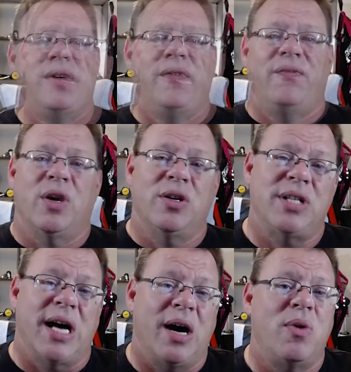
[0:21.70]

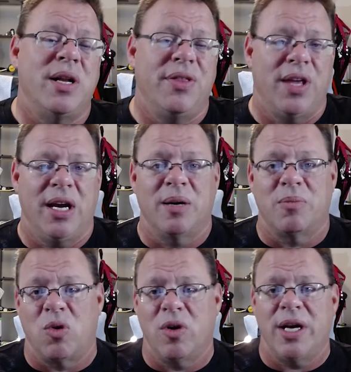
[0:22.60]
First, I want to thank
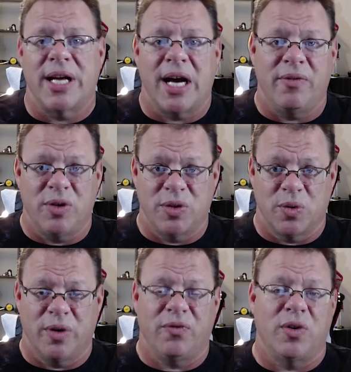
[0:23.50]
Amoray Dive
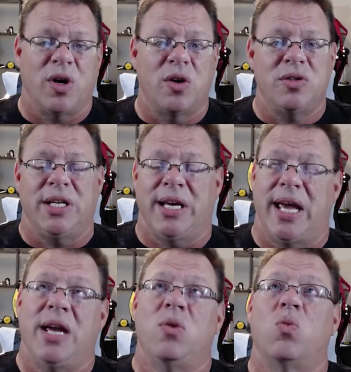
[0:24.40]
Resort for hosting
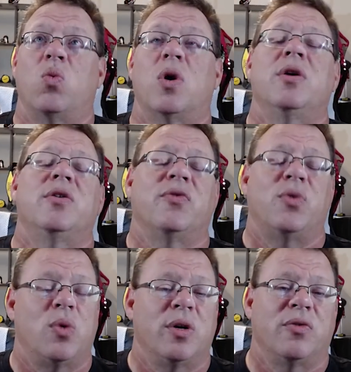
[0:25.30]
a
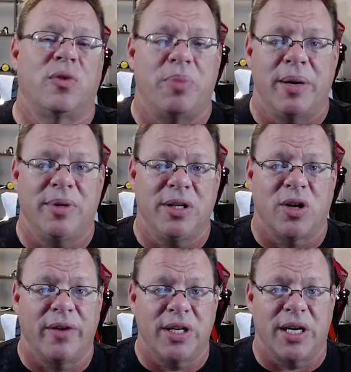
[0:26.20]
wonderful, wonderful pumpkin
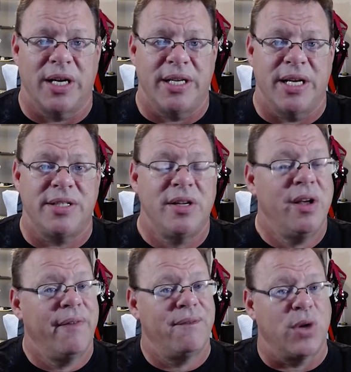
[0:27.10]
carving contest
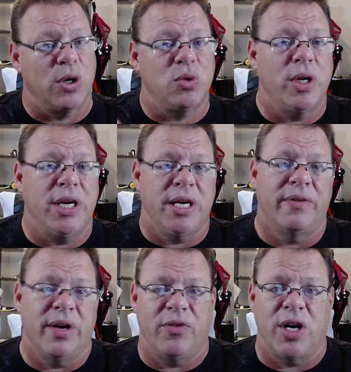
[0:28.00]
first weekend
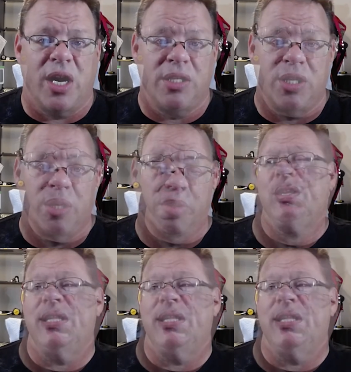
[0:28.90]
of every October.